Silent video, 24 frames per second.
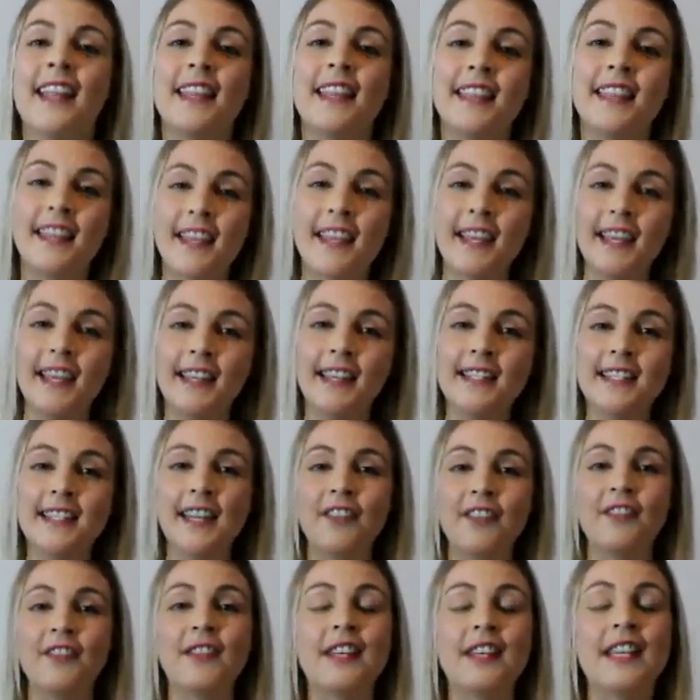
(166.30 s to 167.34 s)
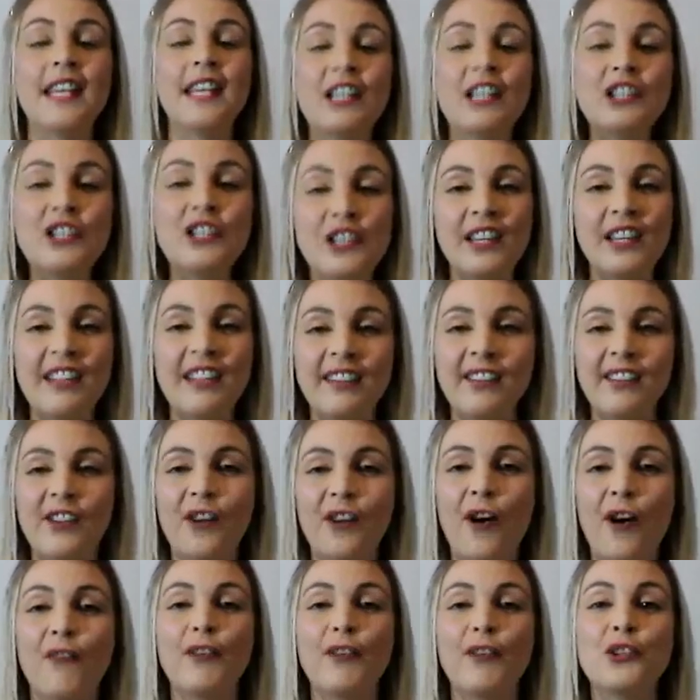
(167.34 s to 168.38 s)
the definition
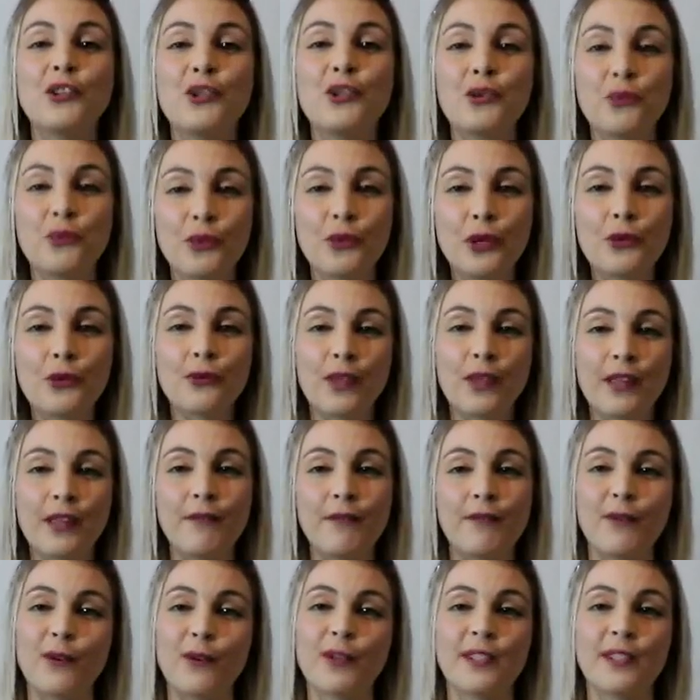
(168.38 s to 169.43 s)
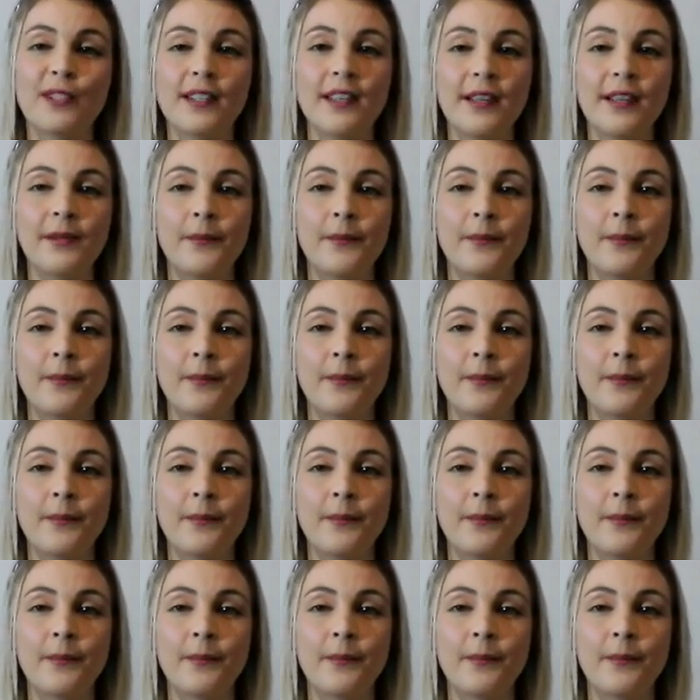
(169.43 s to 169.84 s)
of a true reinforcer